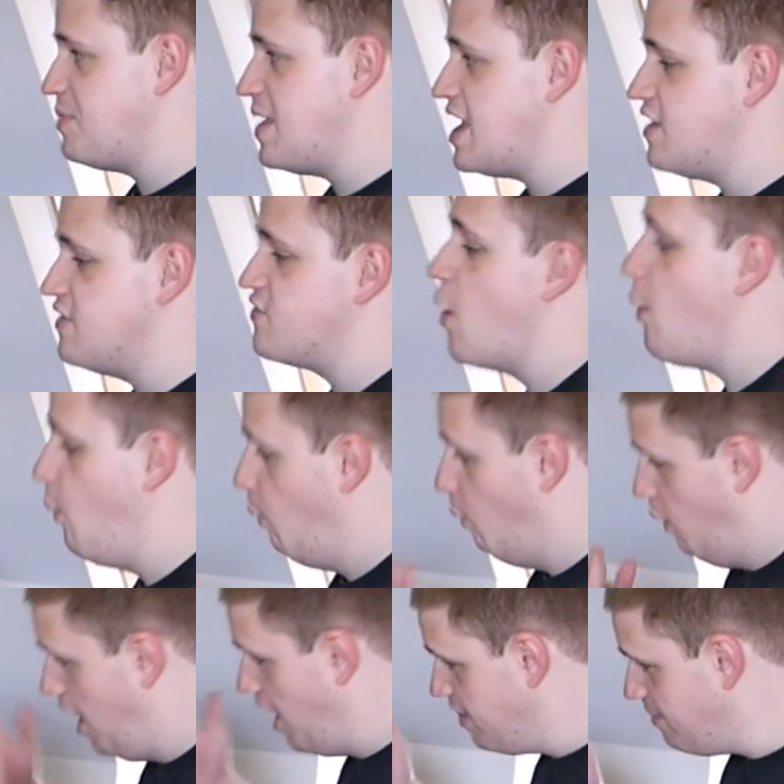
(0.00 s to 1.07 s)
speakers,
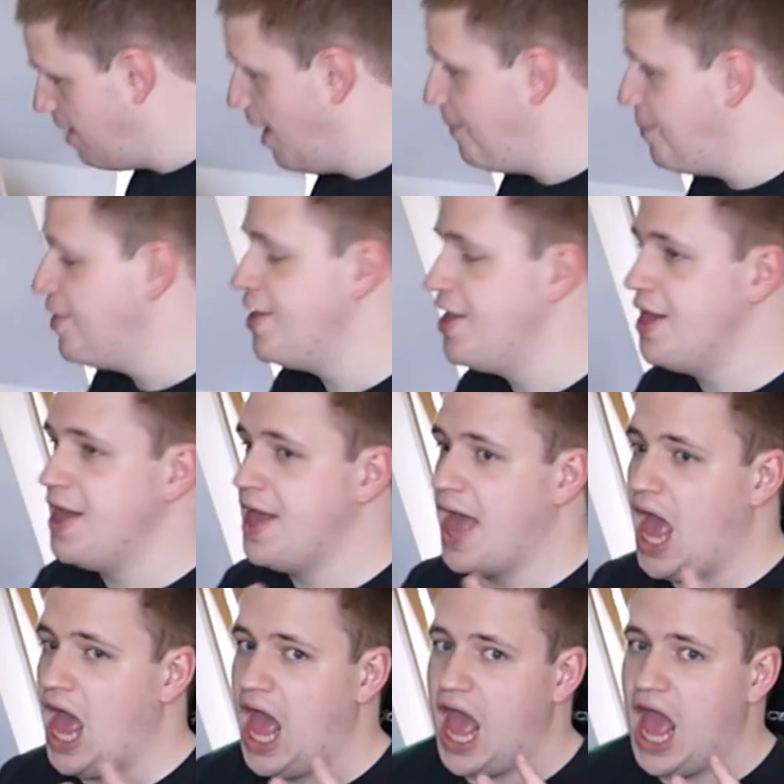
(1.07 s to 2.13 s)
wire them up,
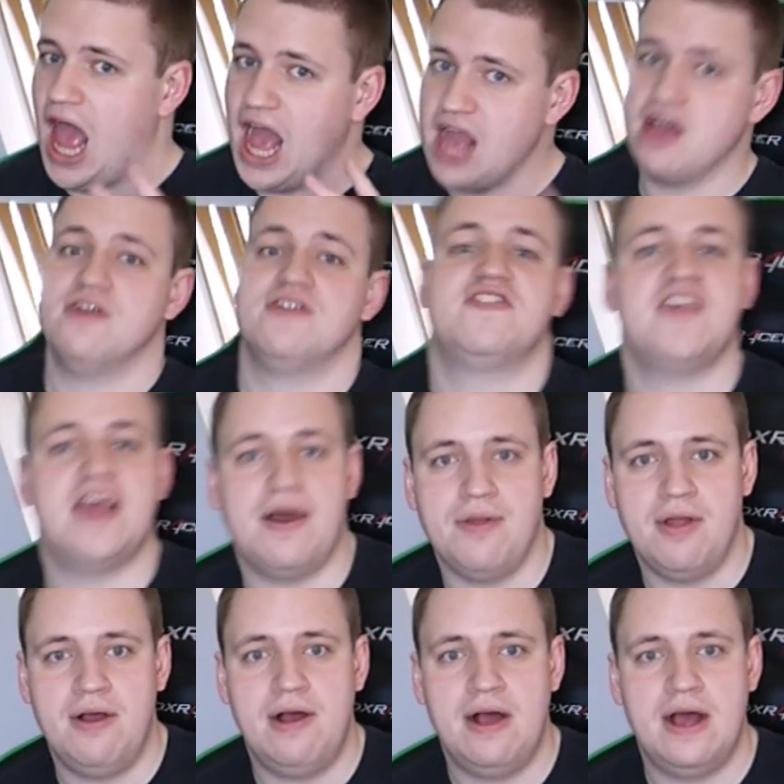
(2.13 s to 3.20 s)
and go to town.